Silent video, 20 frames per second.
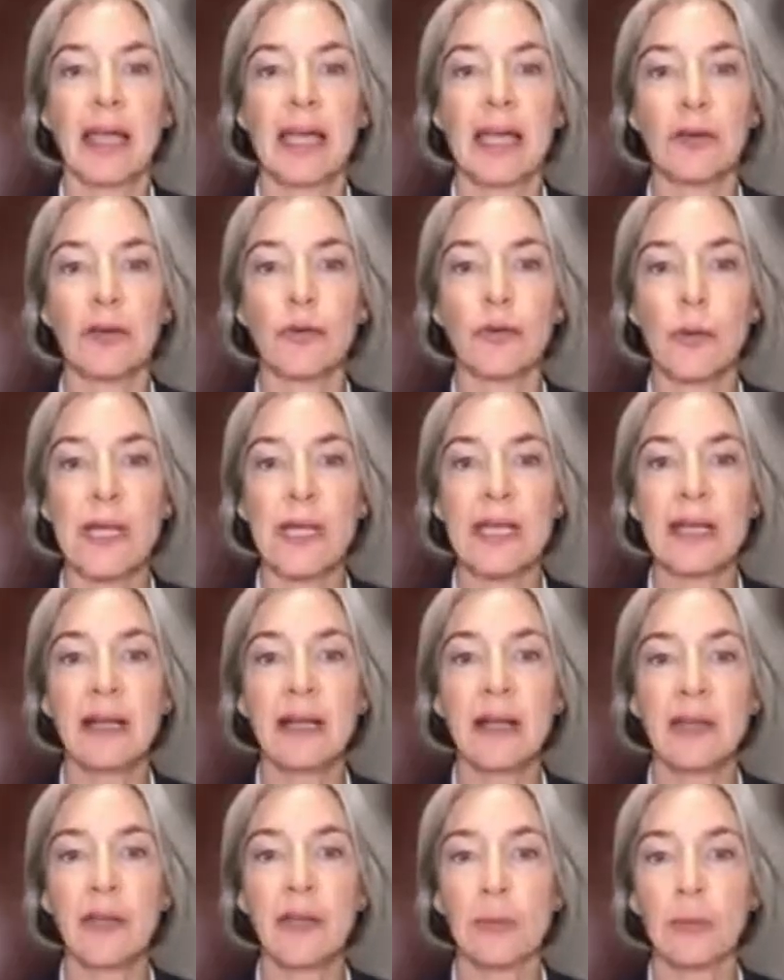In
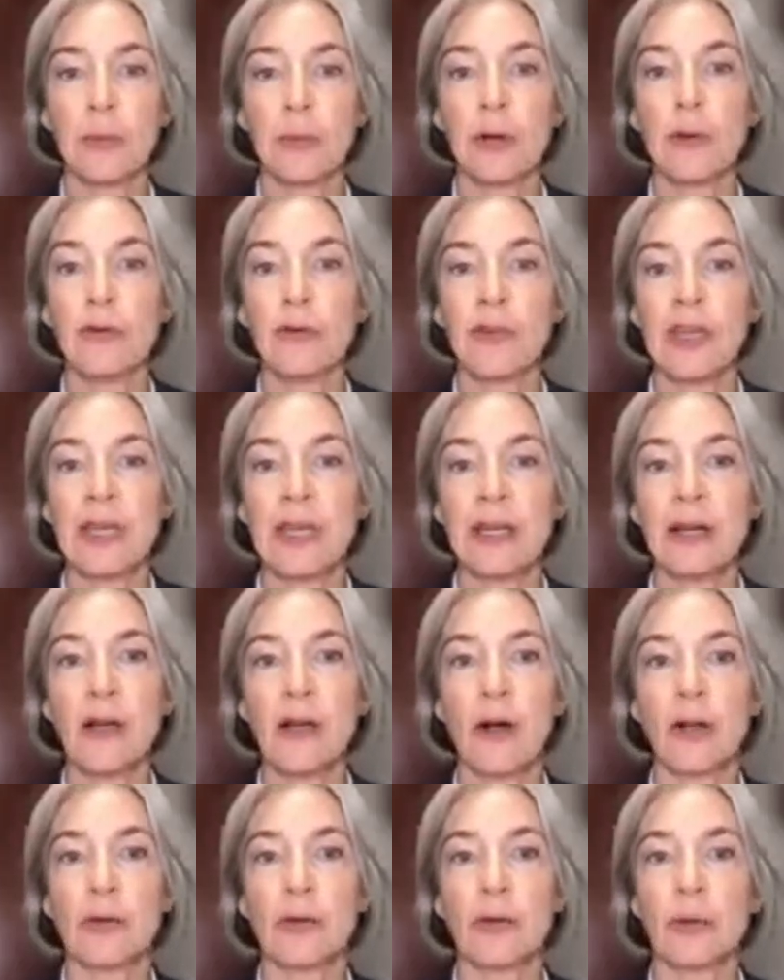green, the protein
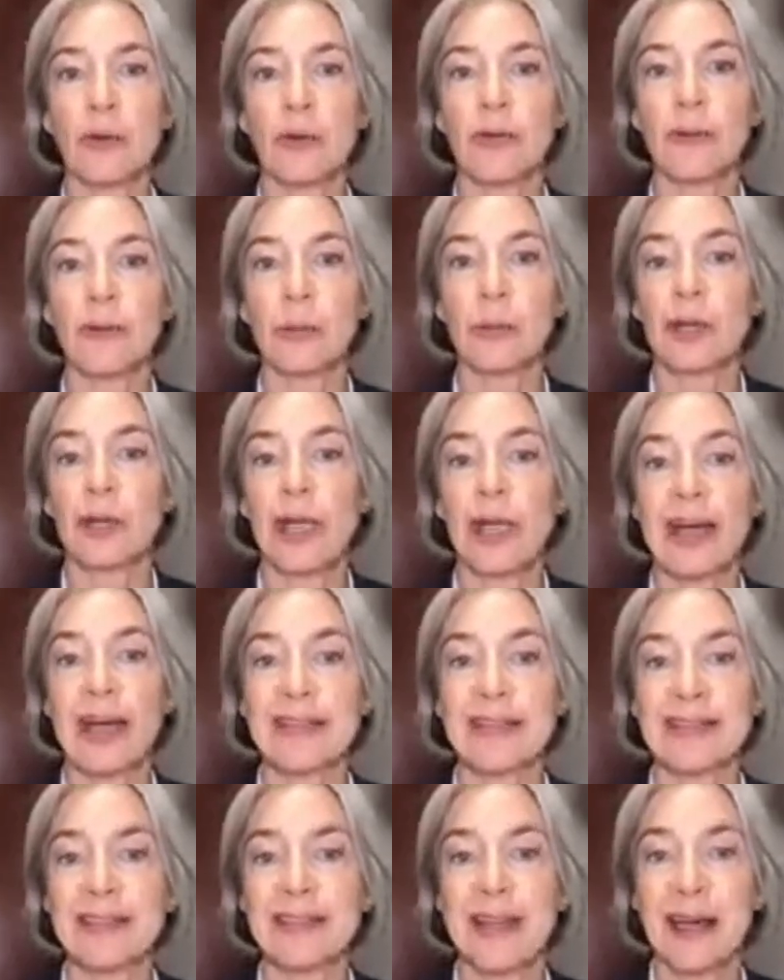called
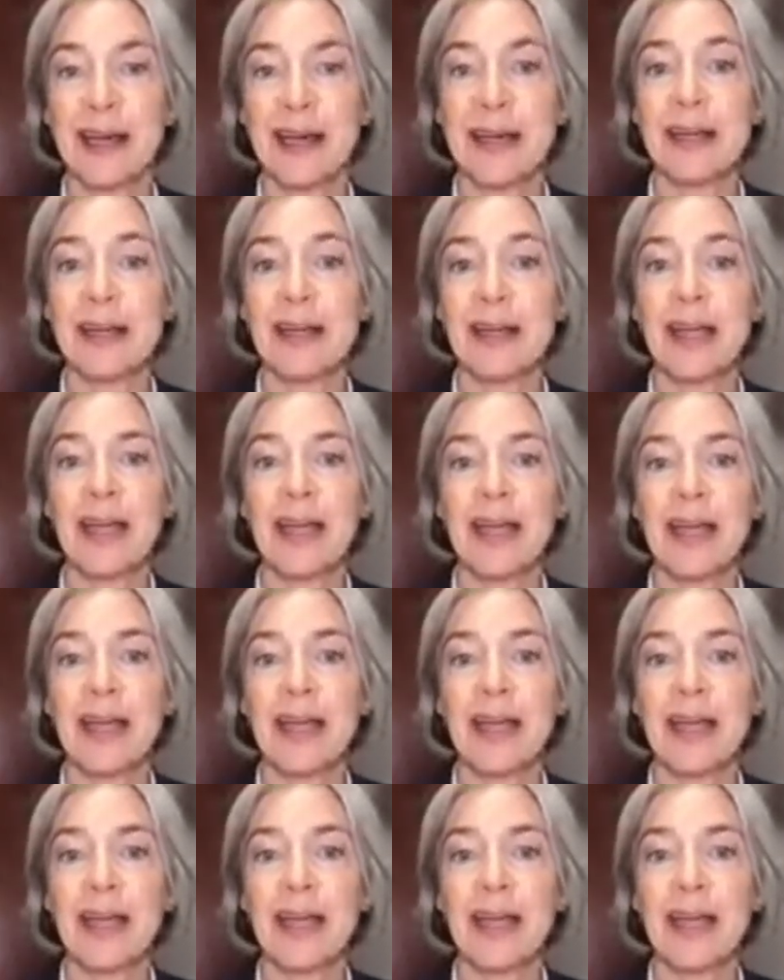CRISPR-Cas9.